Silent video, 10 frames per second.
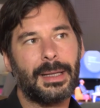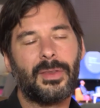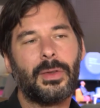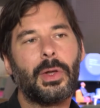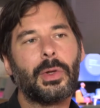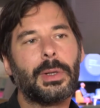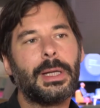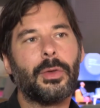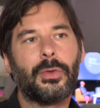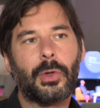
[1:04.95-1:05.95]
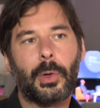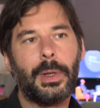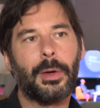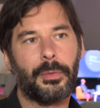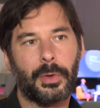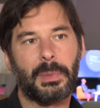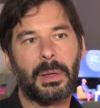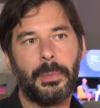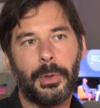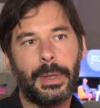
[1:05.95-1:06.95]
it's not only the story of Fort
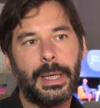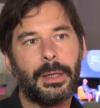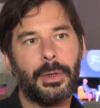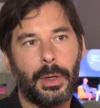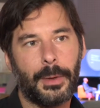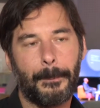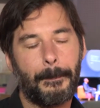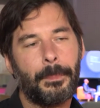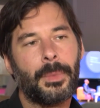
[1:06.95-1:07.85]
McMurray and